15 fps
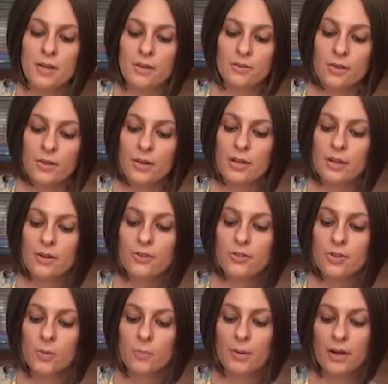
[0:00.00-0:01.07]
So here's
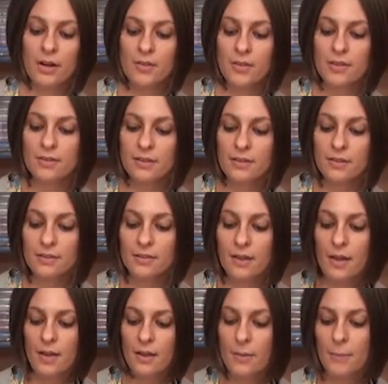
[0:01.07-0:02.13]
your butter. This
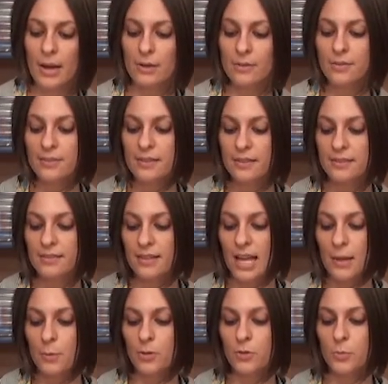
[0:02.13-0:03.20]
is about 6
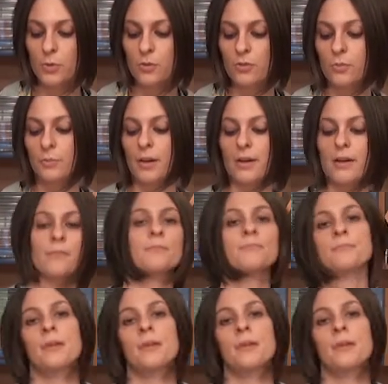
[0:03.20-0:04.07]
tablespoons of butter.